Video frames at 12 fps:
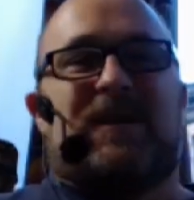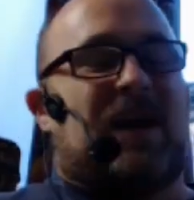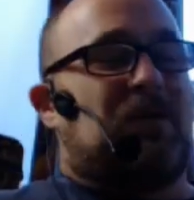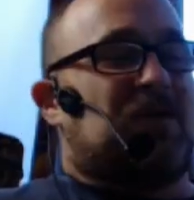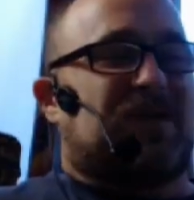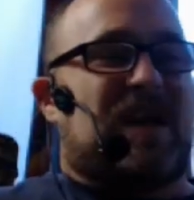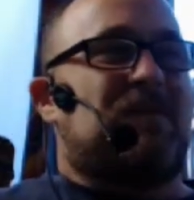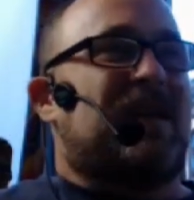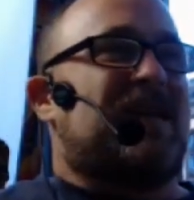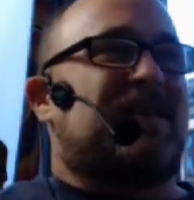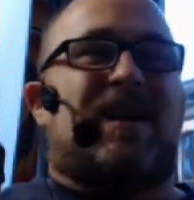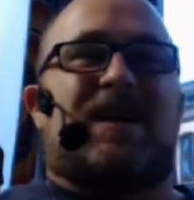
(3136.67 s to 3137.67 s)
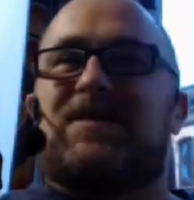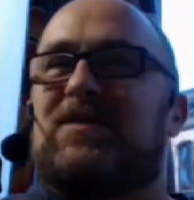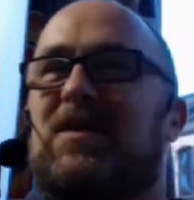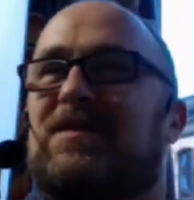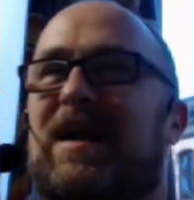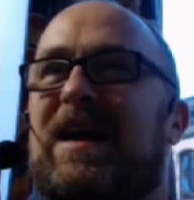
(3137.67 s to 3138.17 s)
like, well, somebody's got to
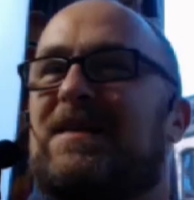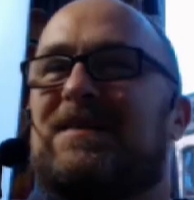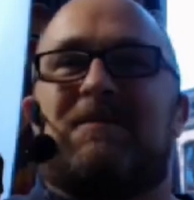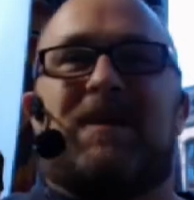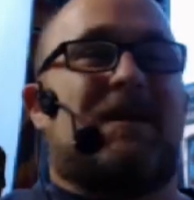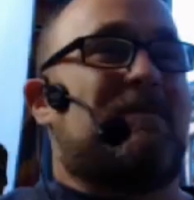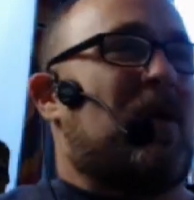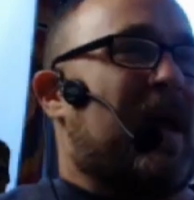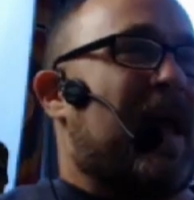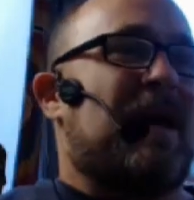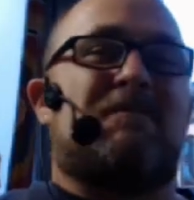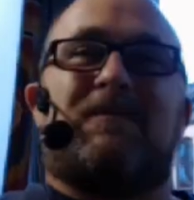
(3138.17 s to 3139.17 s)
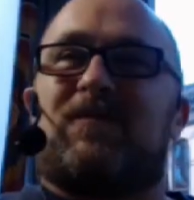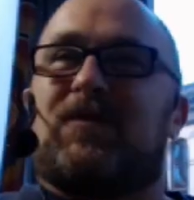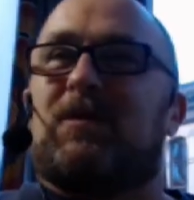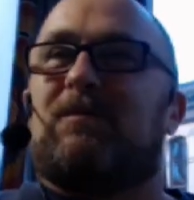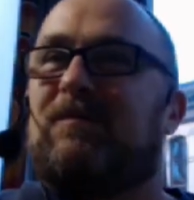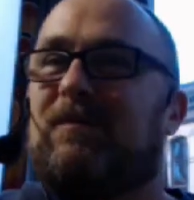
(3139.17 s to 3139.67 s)
start saying something about hemp for